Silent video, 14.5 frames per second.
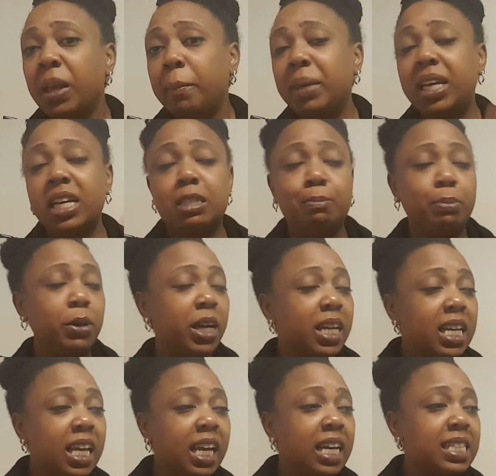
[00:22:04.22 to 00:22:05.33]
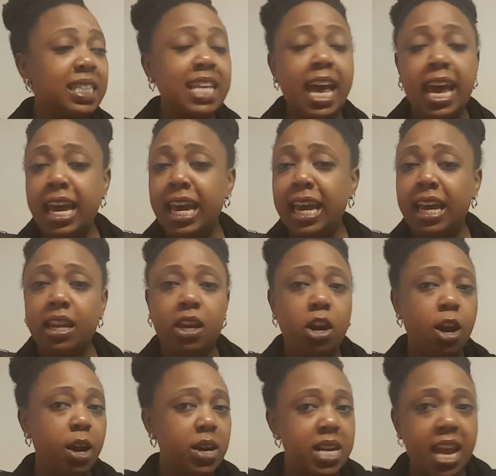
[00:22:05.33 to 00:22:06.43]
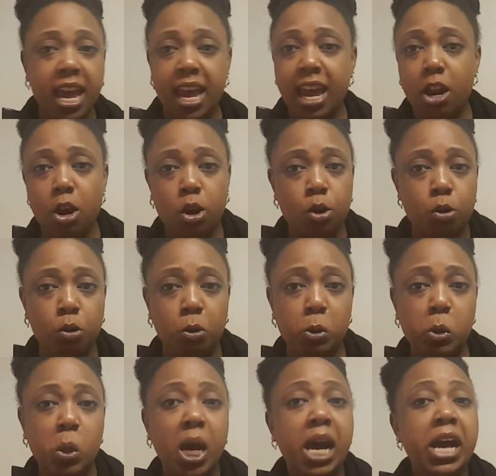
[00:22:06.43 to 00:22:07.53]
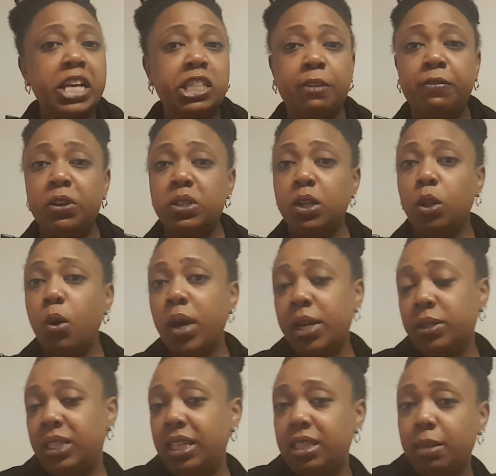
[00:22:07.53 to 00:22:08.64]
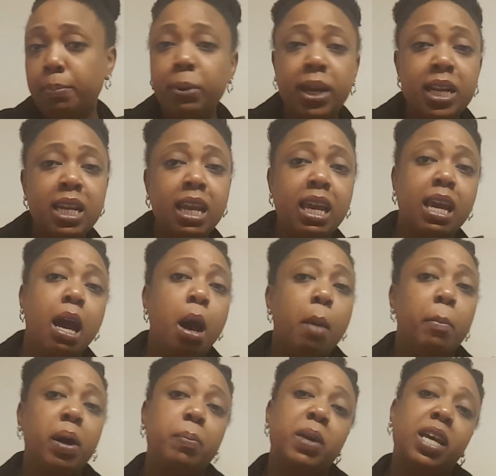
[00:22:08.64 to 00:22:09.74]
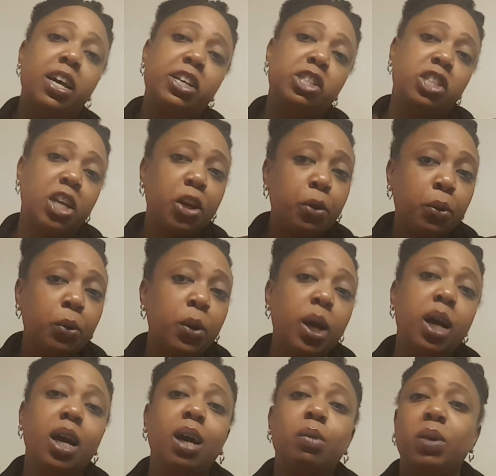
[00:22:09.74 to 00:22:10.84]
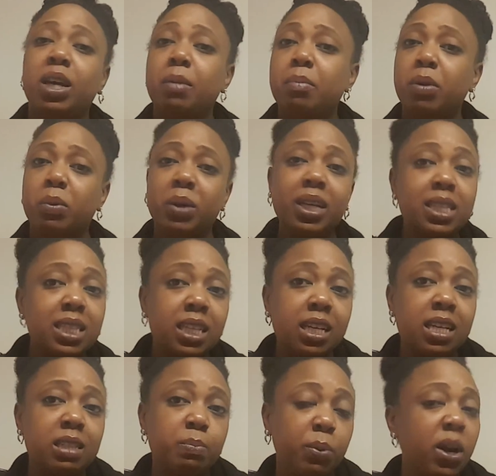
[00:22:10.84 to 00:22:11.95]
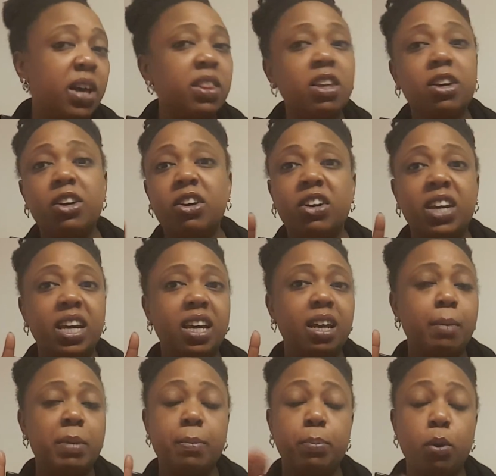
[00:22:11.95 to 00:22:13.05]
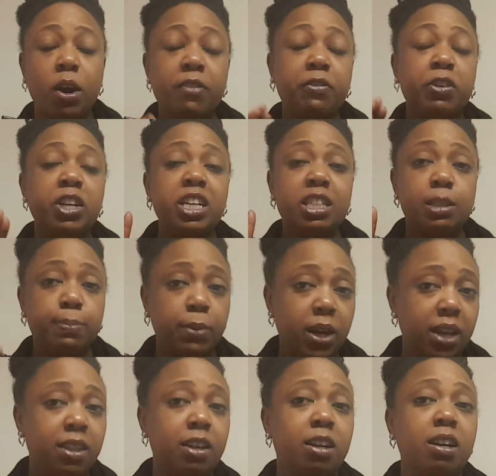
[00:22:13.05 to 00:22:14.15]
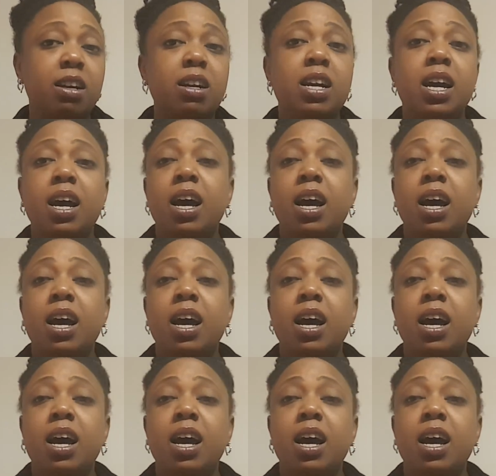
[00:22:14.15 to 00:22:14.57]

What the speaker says: because Brittany's dad and her dad are cool, she feels a loyalty to Brittany. But because she grew up with Marissa's boyfriend's brother,